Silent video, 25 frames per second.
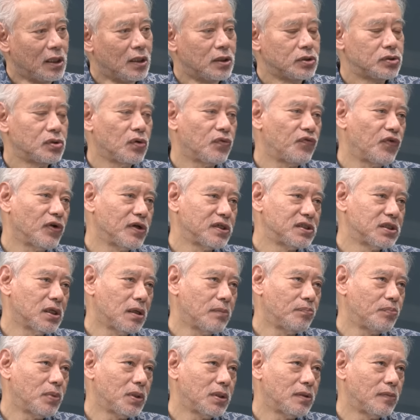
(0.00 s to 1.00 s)
So, for
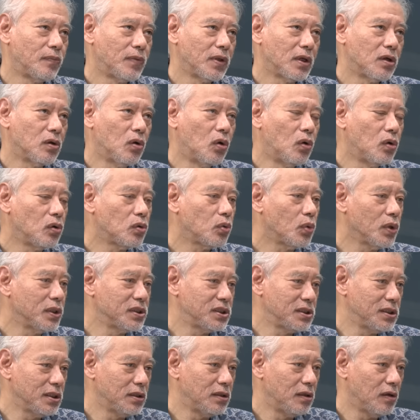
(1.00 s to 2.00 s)
example, the whole
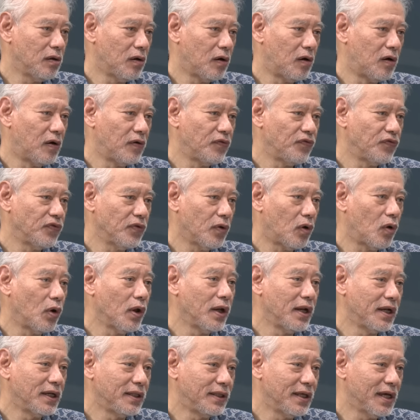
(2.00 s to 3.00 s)
question of
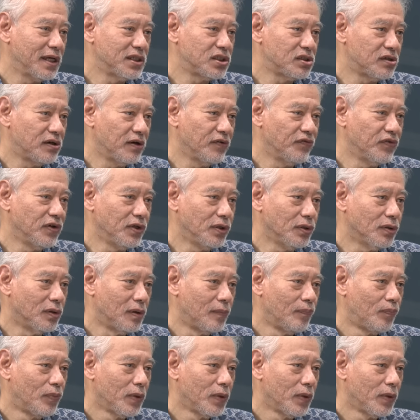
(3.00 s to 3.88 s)
oil and gas revenue.